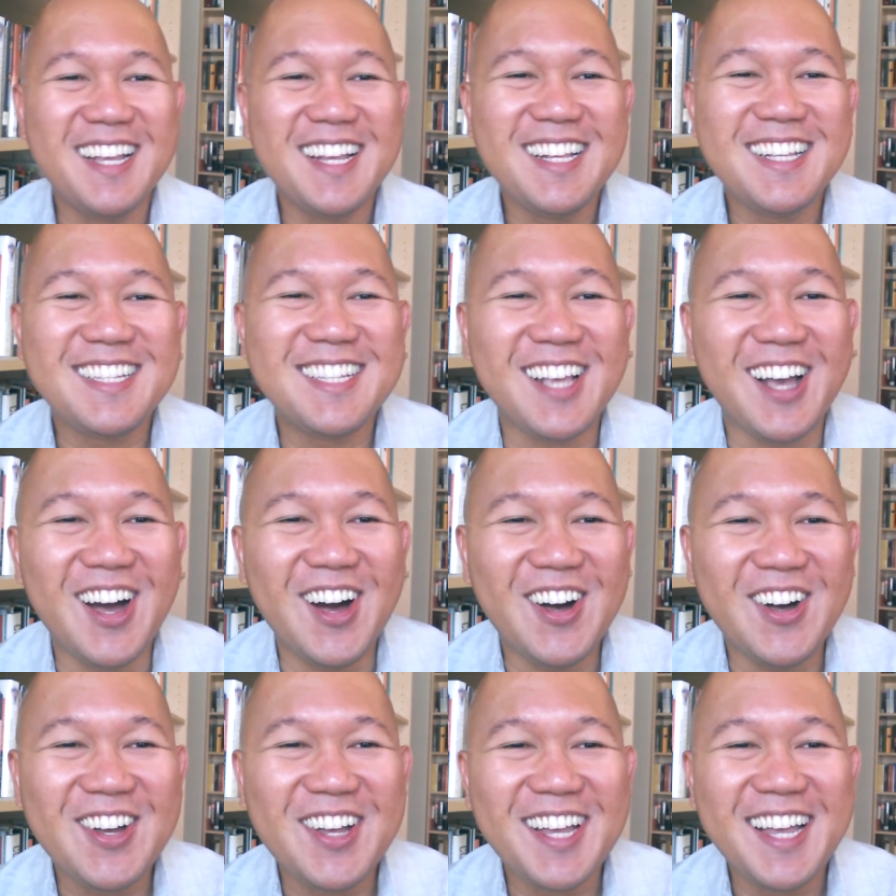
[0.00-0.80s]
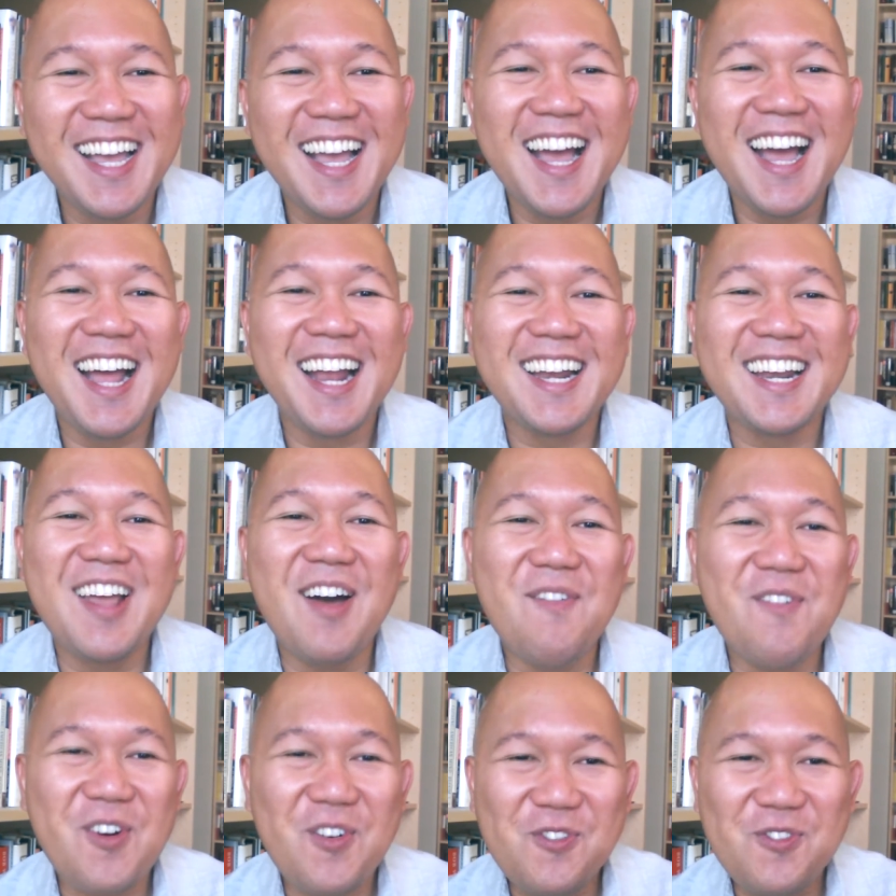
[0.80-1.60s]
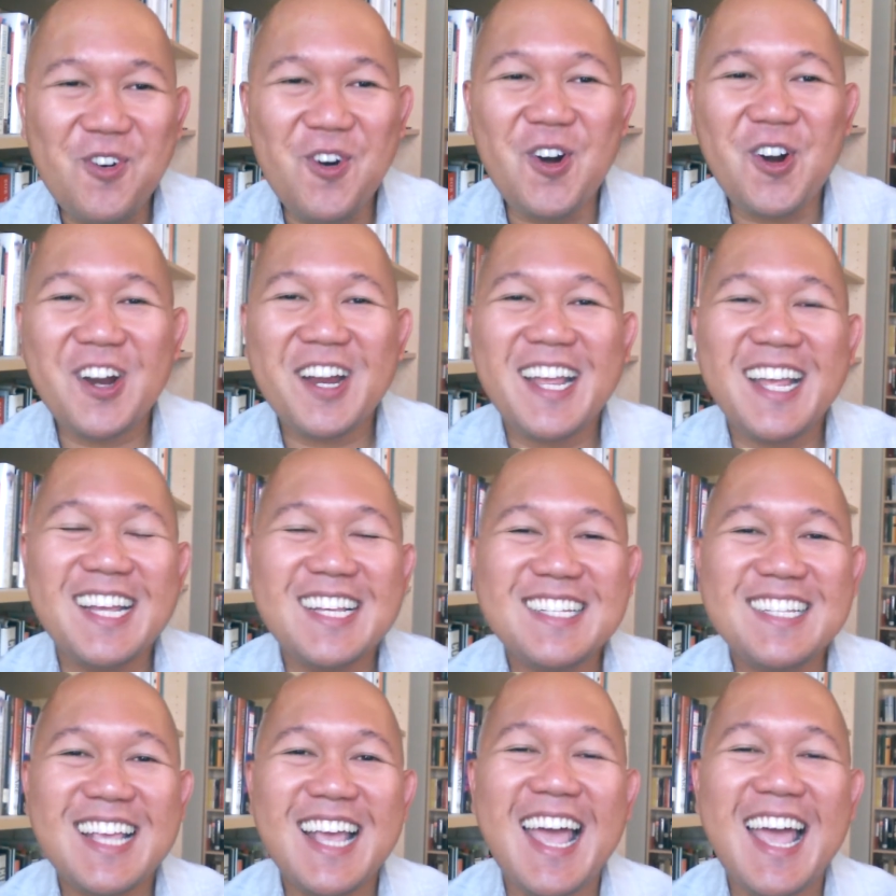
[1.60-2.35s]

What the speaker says: So number 4 is